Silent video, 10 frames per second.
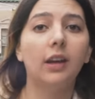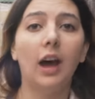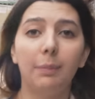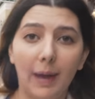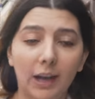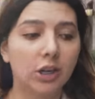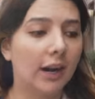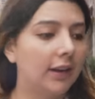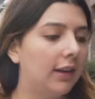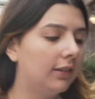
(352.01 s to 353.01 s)
uh,
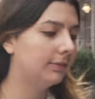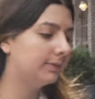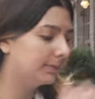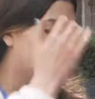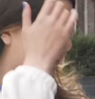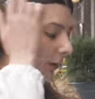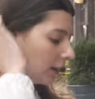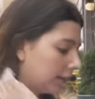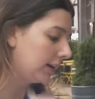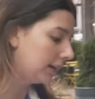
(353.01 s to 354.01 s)
backtracking, we
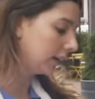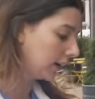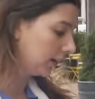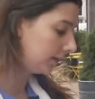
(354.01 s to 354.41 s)
go right here,